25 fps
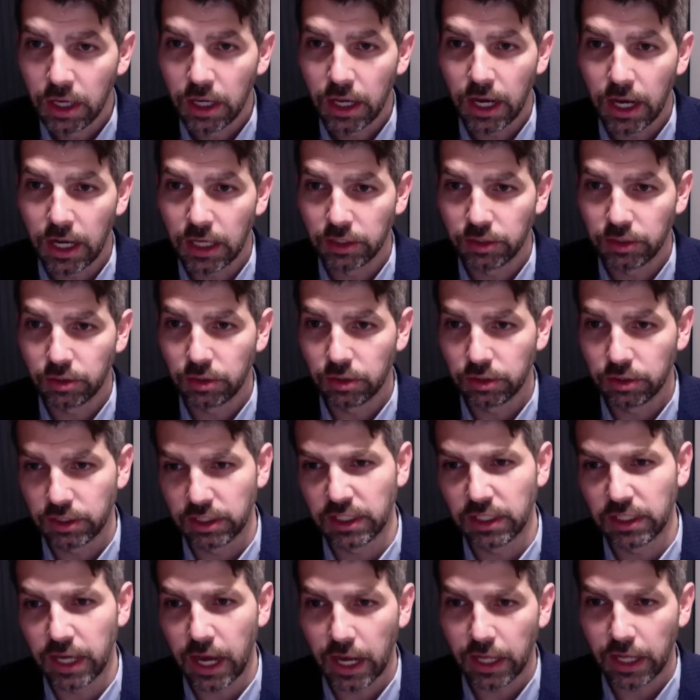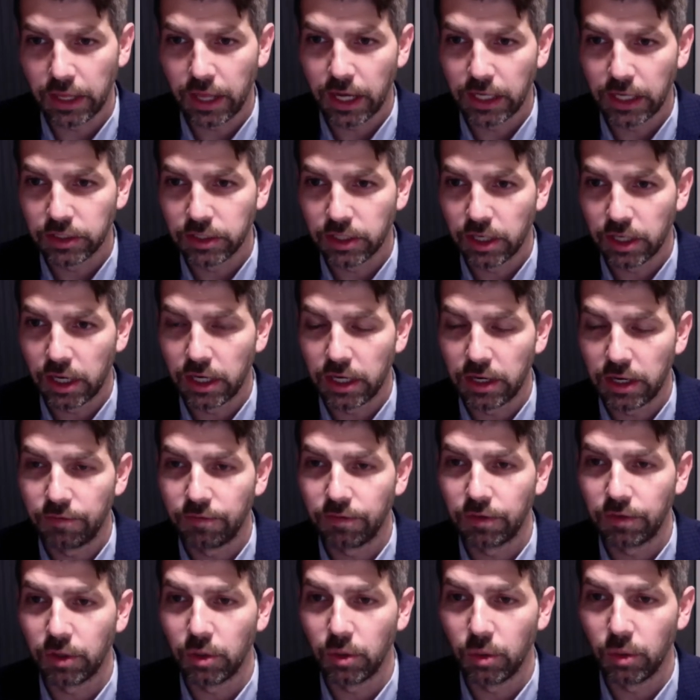So you'll see guidelines on if
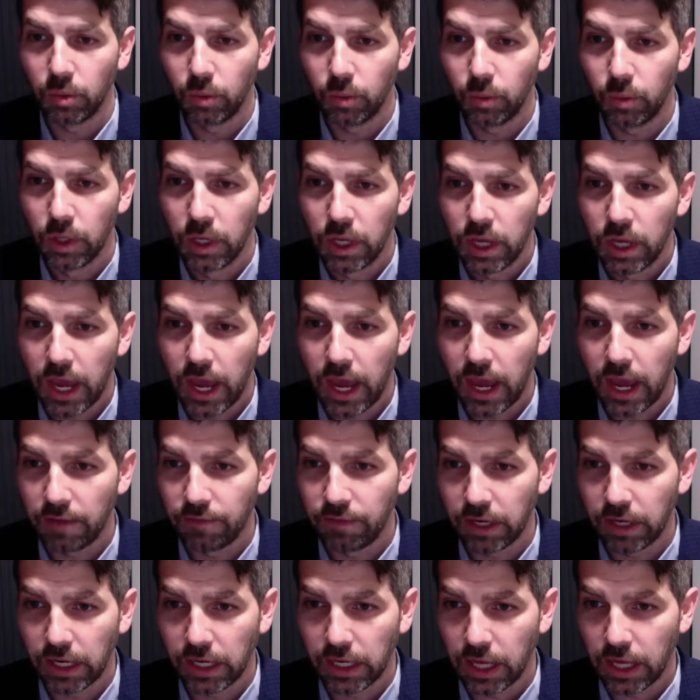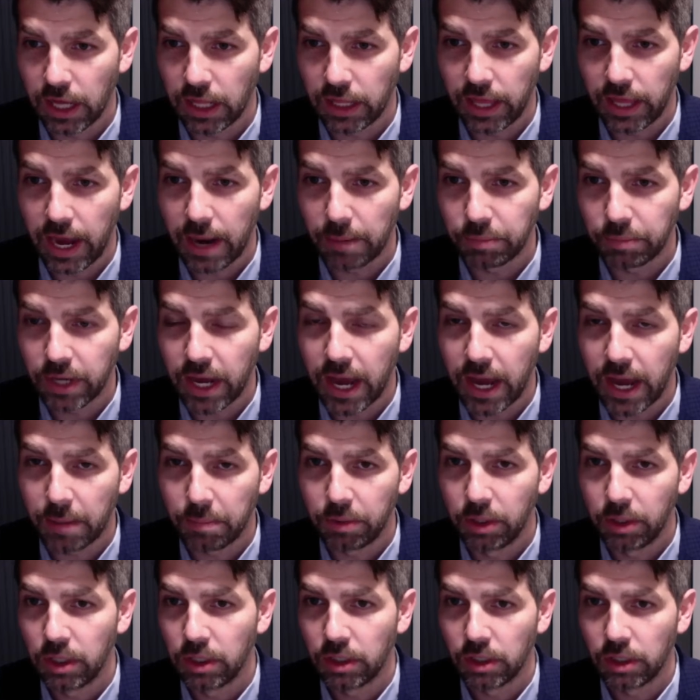you have a laptop,
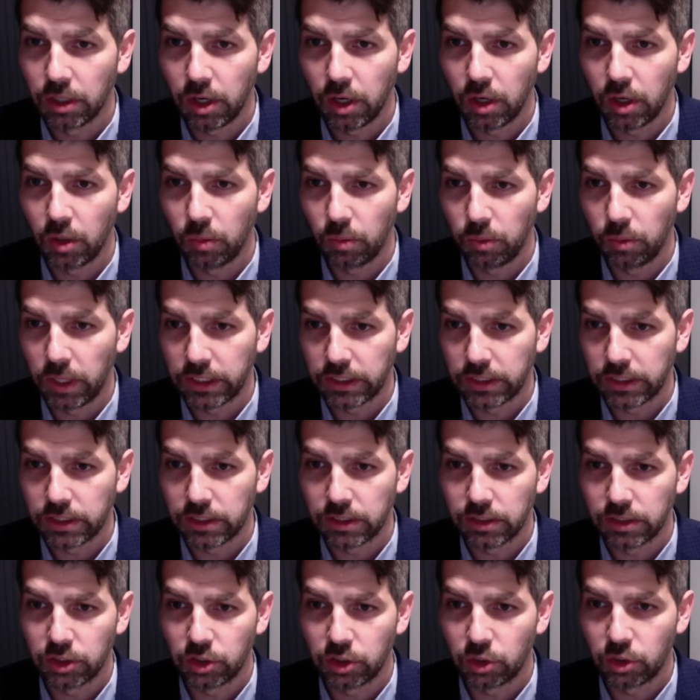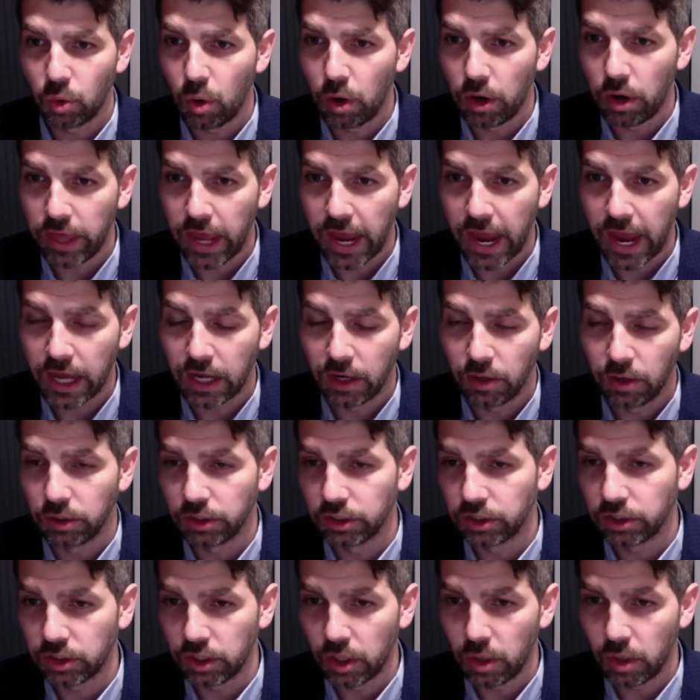let's store that or
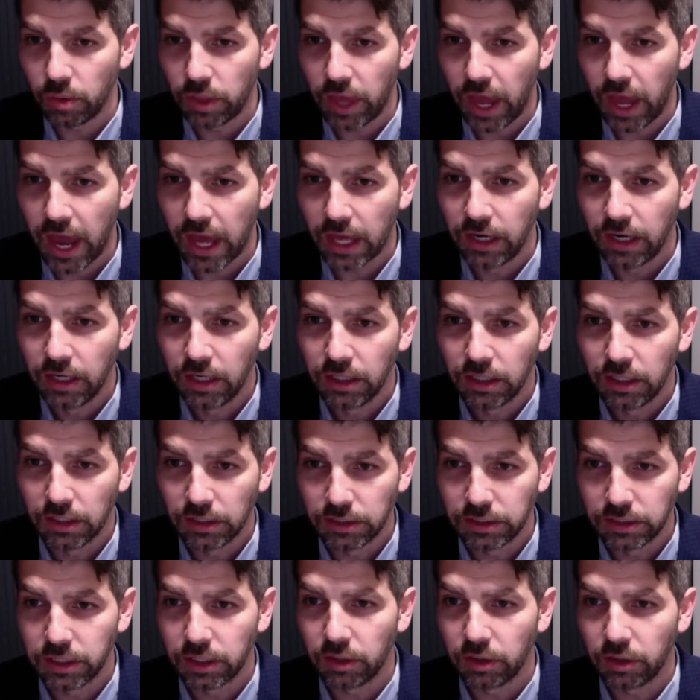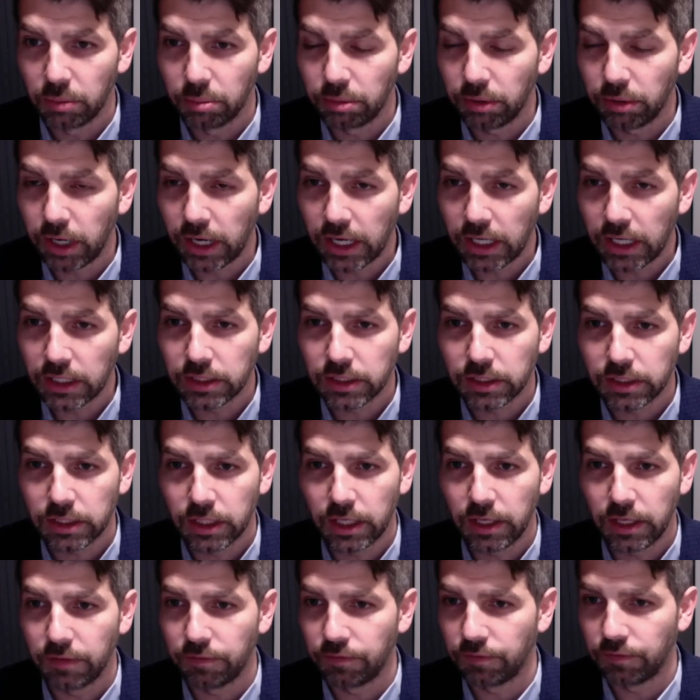stow that until the breaks.
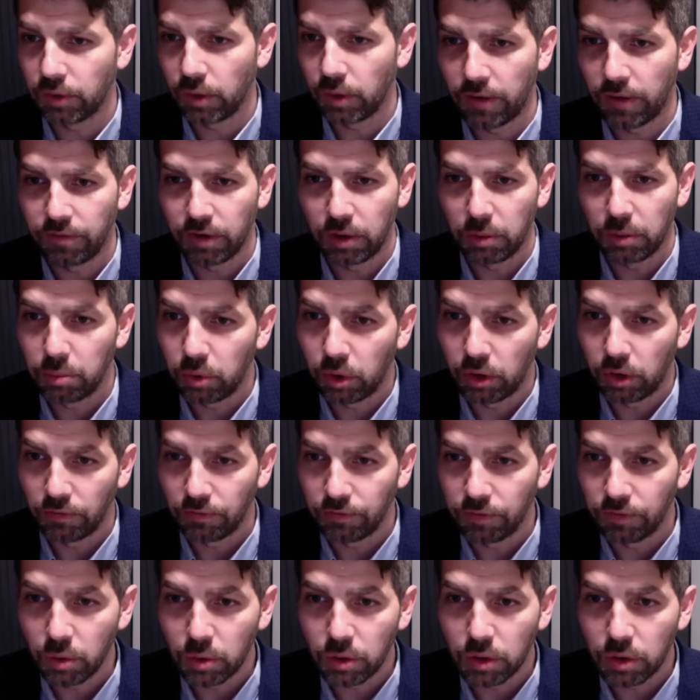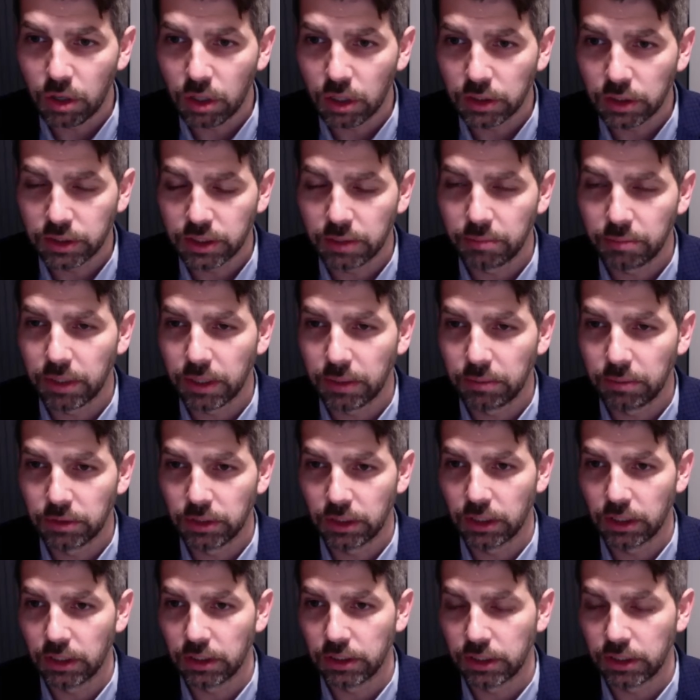If you important phone call, sometimes you're going
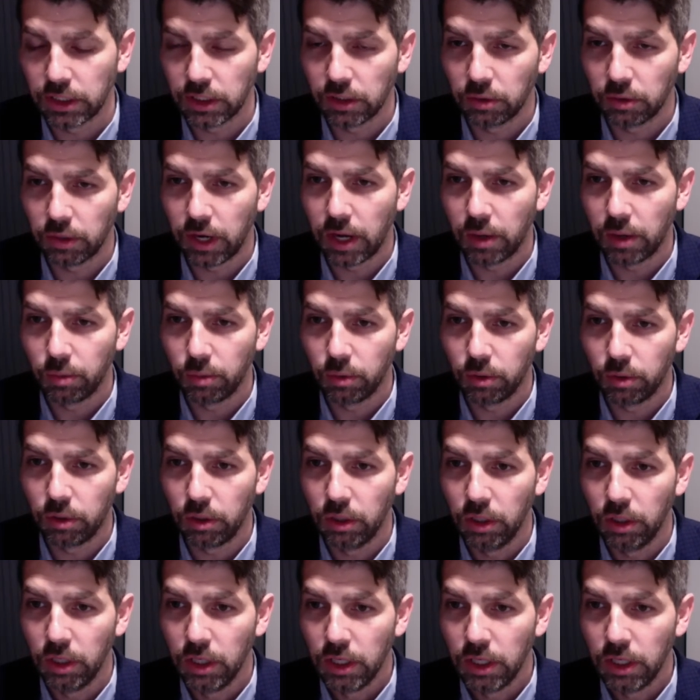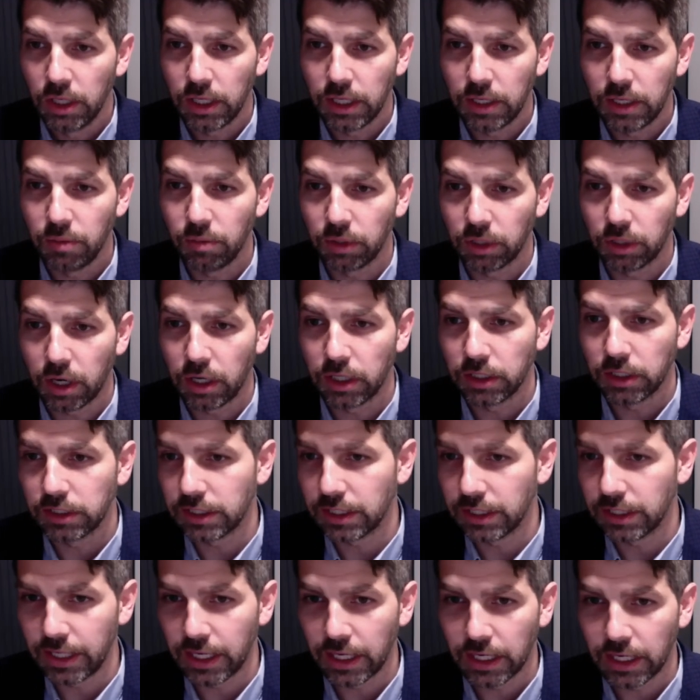to see a ground rule in regards to
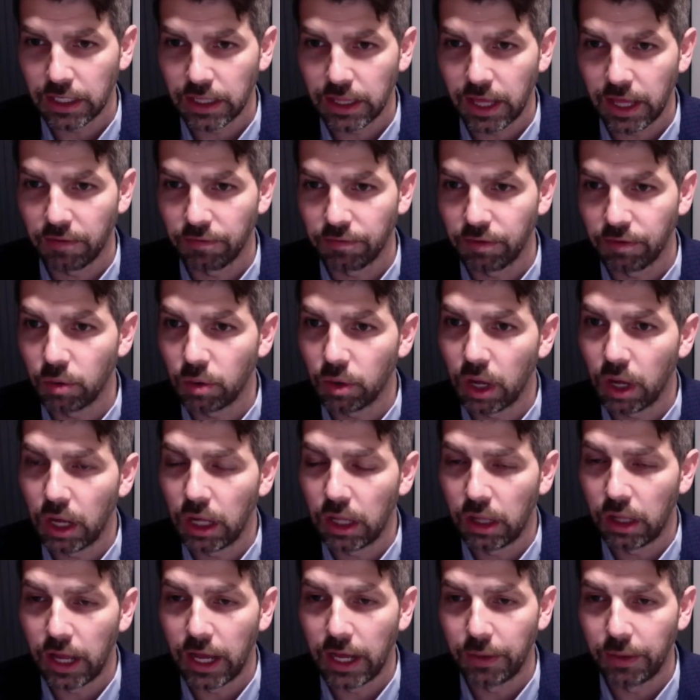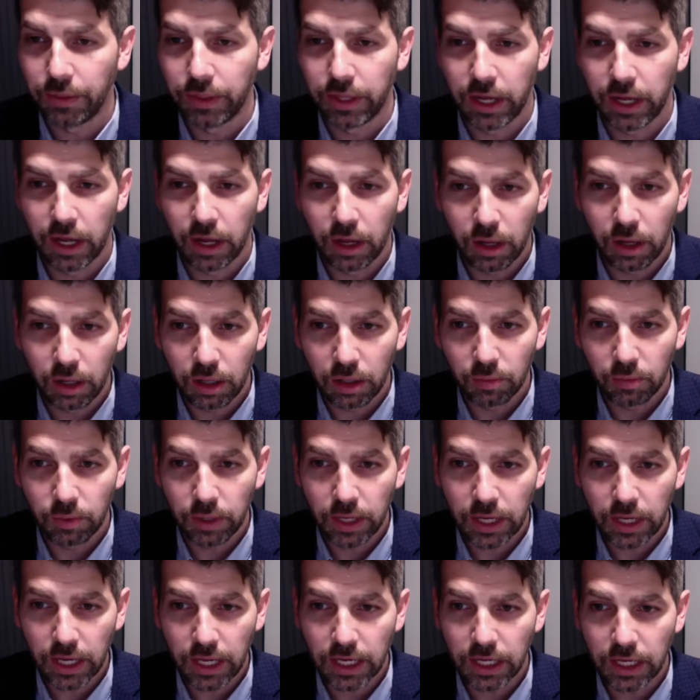taking that phone call out the
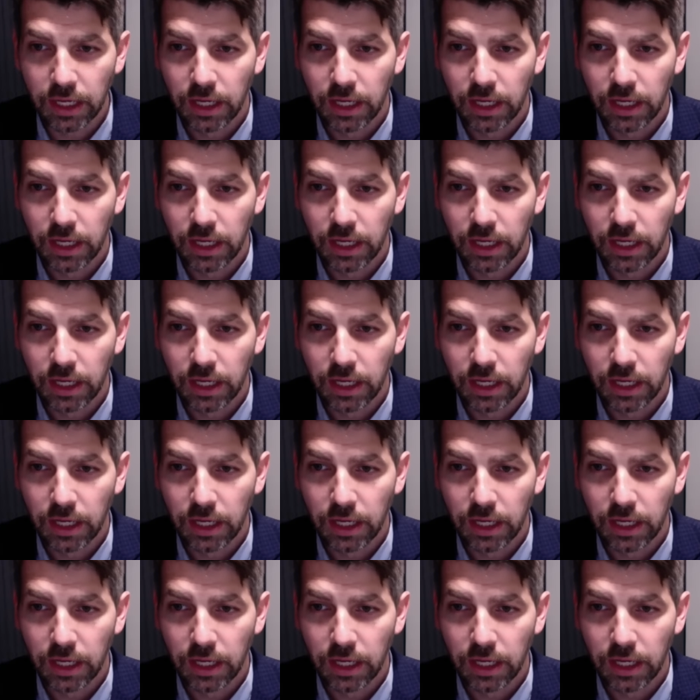hallway.